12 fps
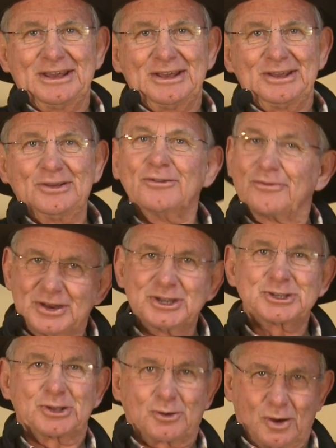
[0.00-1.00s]
you
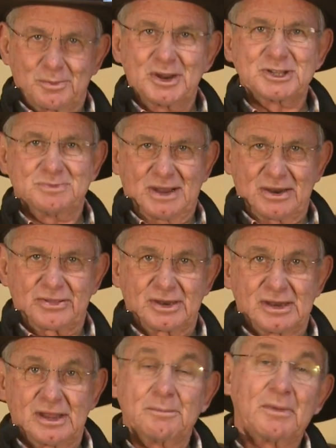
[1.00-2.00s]
finished the Comrades Marathon.
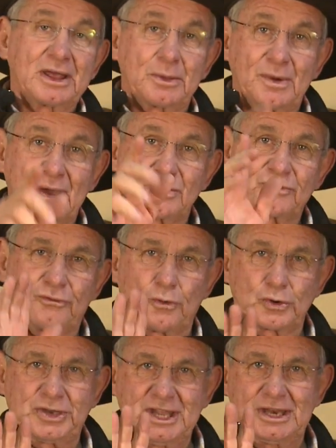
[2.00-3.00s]
By the way, I was
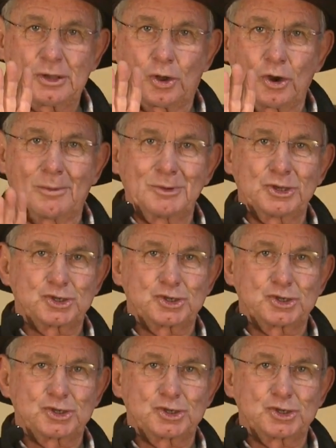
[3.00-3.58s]
14 kilometers